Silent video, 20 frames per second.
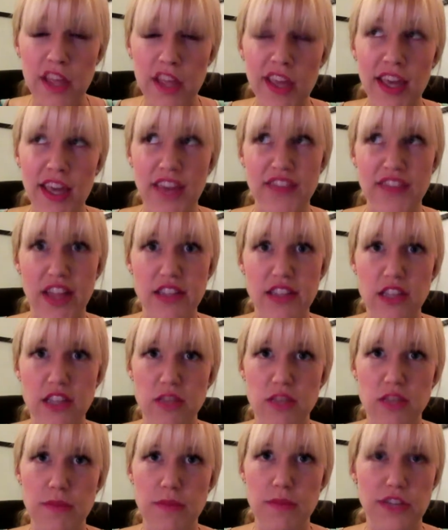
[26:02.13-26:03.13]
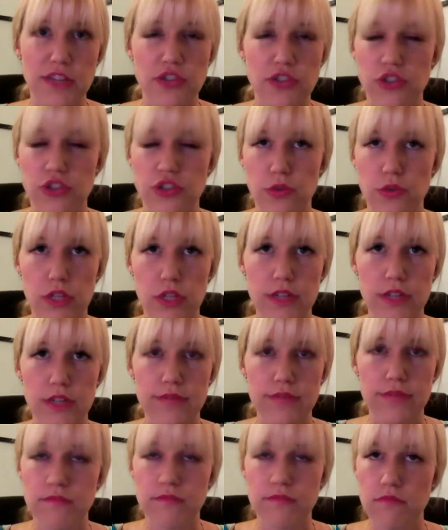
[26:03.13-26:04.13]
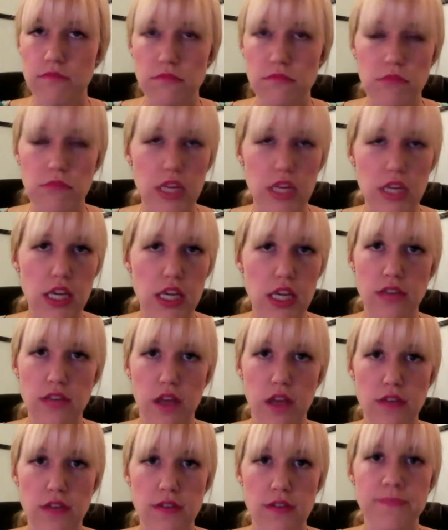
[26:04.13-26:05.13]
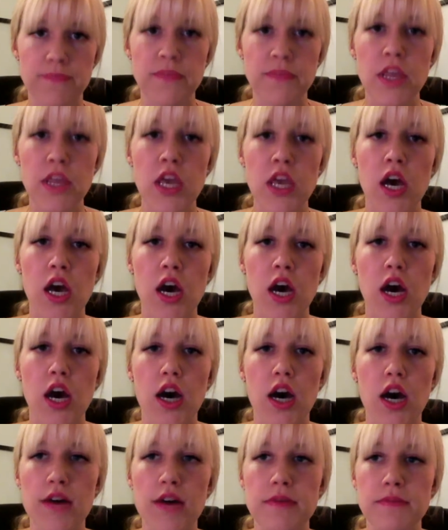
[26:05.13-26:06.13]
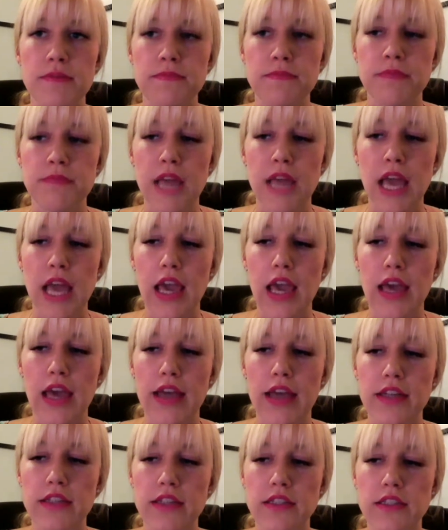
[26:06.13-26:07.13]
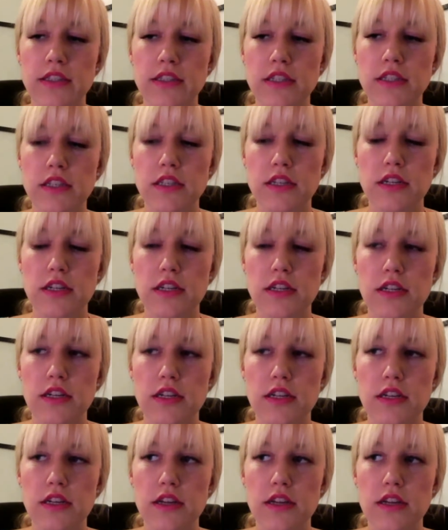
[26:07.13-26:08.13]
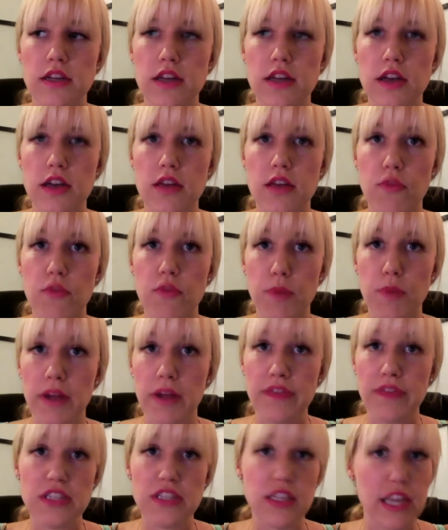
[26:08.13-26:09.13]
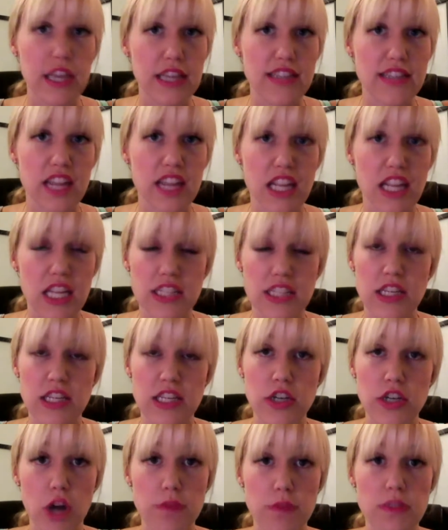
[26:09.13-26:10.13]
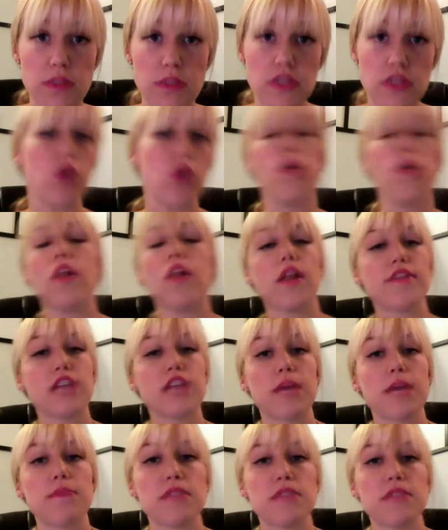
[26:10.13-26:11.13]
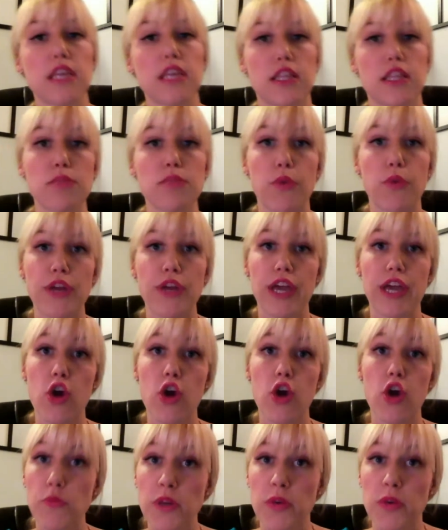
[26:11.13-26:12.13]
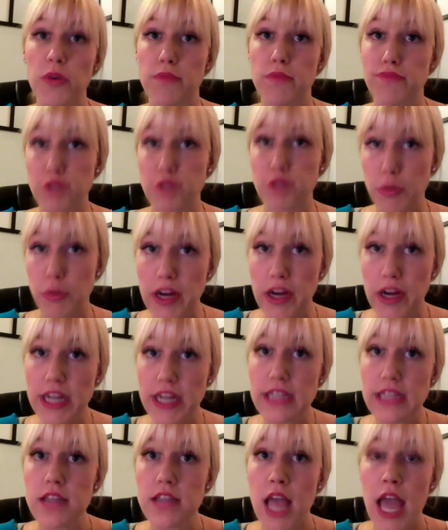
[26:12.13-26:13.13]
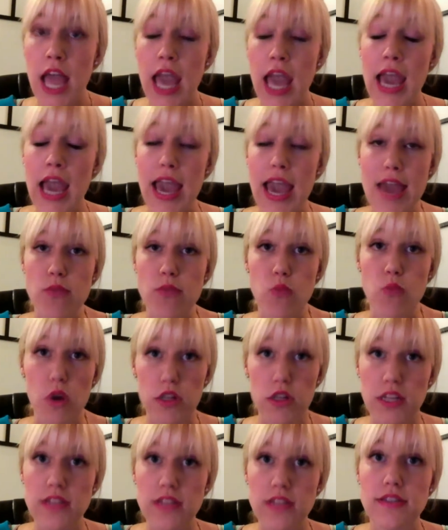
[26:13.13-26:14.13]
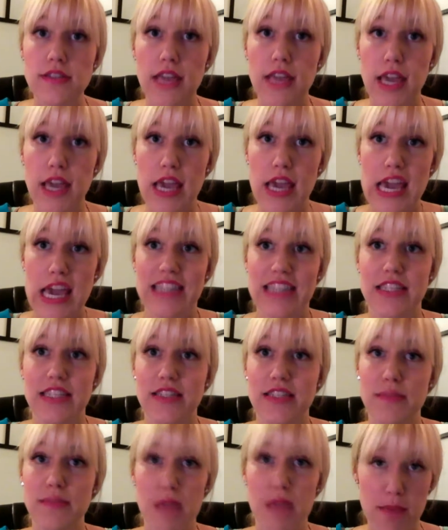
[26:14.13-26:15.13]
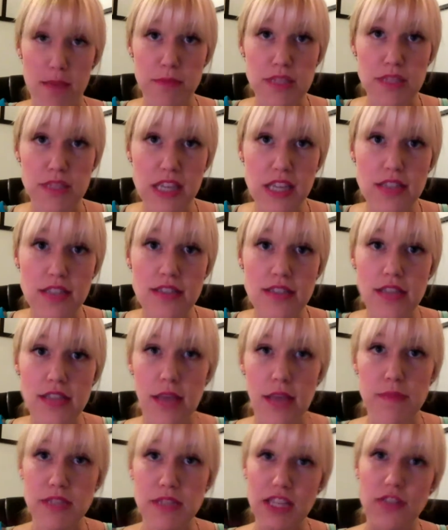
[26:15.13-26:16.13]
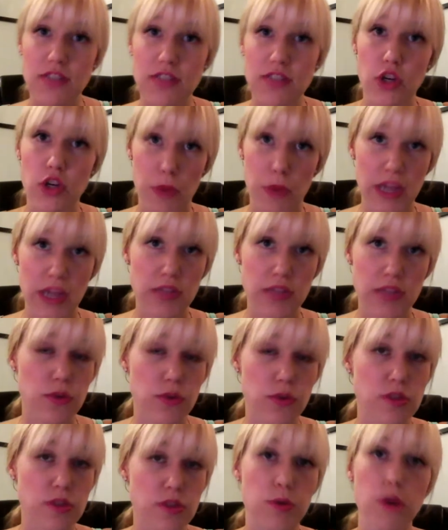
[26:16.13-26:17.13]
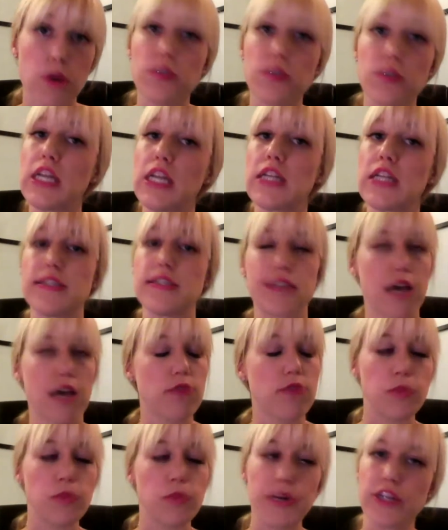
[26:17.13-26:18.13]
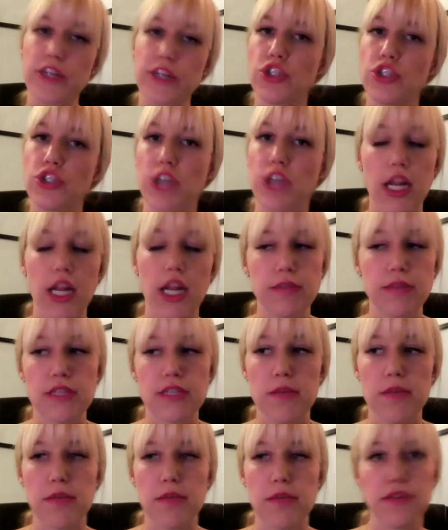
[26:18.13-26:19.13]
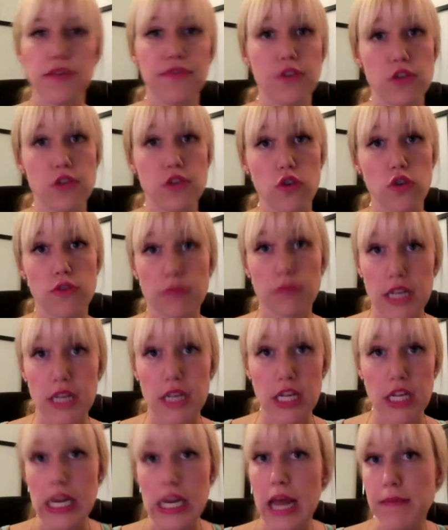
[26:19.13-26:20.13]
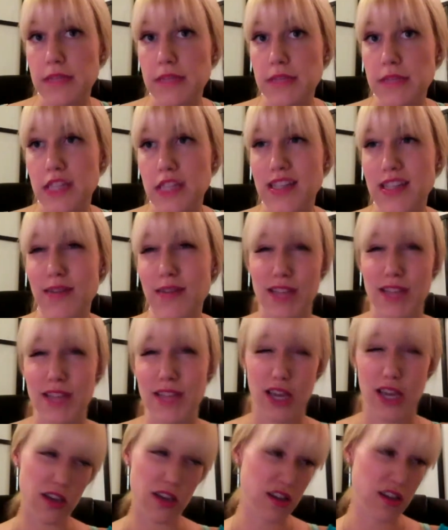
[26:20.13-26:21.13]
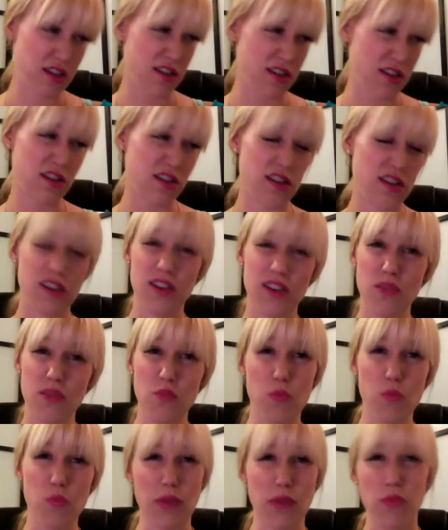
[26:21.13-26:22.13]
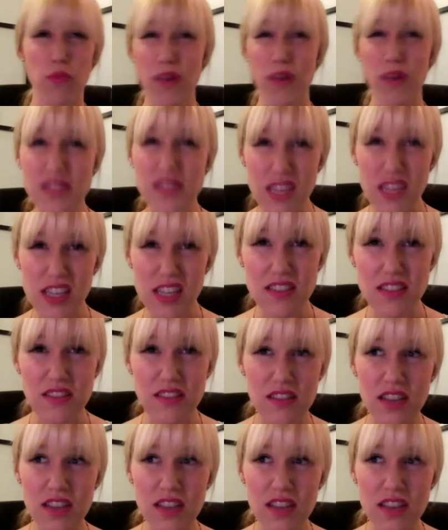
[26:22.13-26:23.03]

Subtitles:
If that's not the website, just Google it. He's awesome. And for breakfast, like I said, I like to eat carbs. So a lot of times, like this morning, I had oatmeal with blueberries and walnuts and some hemp seeds. Hemp seeds are a great source of protein. It sounds weird and shady. When somebody first told me to eat hemp seeds, I was like, wait, what seeds?